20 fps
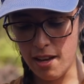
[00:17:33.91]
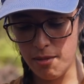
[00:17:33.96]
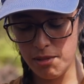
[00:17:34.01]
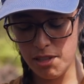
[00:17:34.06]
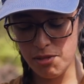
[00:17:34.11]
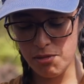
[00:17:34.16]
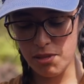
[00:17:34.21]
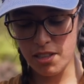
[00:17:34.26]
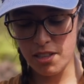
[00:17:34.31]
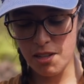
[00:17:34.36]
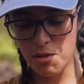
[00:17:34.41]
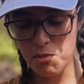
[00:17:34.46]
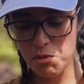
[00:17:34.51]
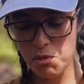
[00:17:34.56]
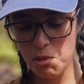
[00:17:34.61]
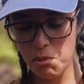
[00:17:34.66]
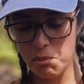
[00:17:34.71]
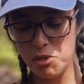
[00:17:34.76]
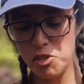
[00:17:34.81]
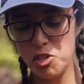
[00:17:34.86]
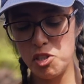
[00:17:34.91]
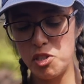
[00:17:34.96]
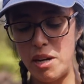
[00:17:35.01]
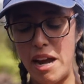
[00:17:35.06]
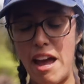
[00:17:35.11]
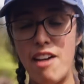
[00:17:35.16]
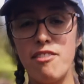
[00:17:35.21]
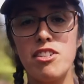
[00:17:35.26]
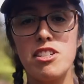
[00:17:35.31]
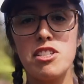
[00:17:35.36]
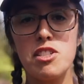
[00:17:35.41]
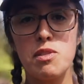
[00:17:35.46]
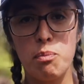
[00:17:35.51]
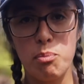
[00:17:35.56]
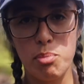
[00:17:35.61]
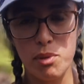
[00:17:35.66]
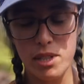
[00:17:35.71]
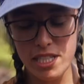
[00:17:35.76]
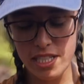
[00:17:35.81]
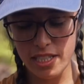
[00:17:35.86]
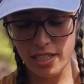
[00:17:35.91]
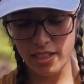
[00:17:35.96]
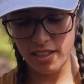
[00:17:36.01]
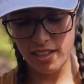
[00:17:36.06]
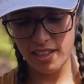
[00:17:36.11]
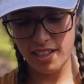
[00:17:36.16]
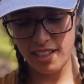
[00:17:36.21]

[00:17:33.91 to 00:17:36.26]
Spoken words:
This one comes from Travis Britton.